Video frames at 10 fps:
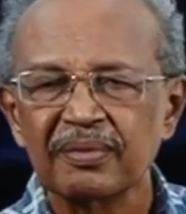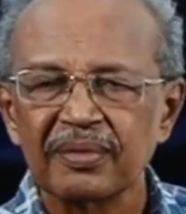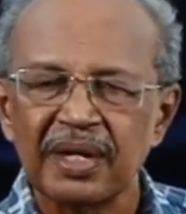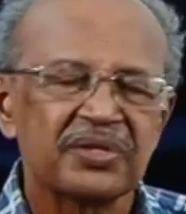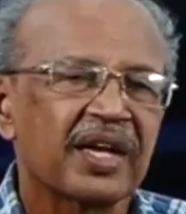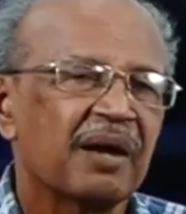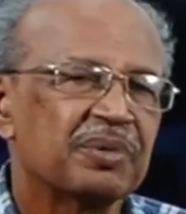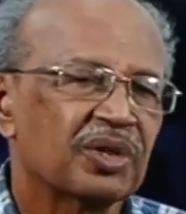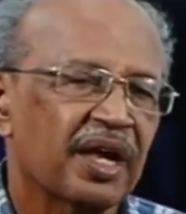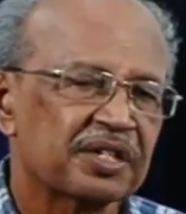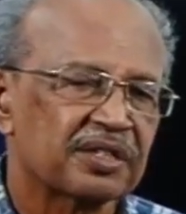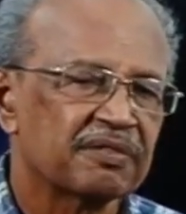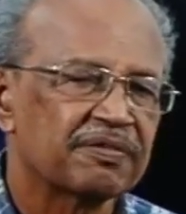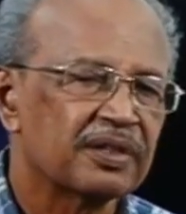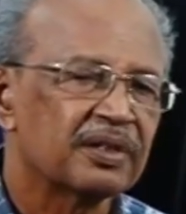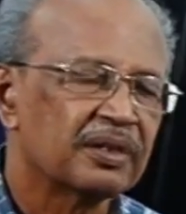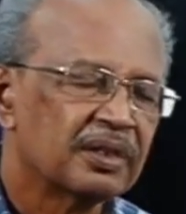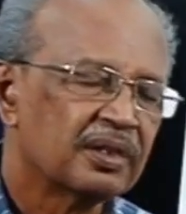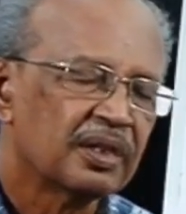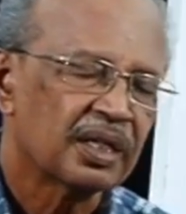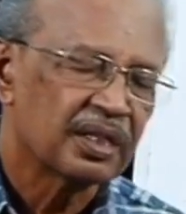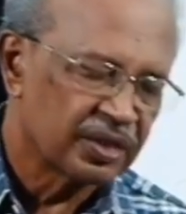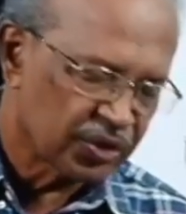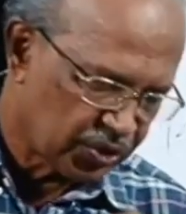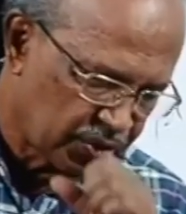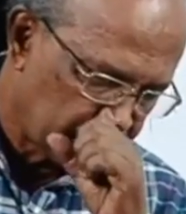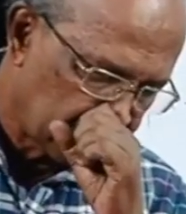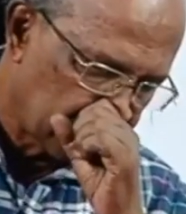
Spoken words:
That's a habitual action of hers.